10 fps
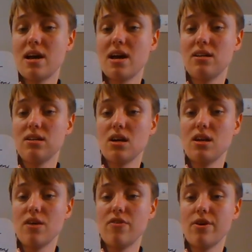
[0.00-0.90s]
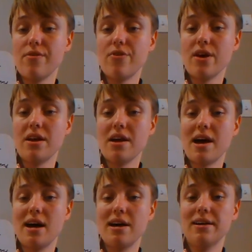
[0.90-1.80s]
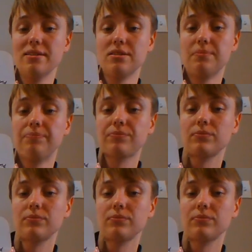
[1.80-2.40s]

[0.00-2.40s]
and another that has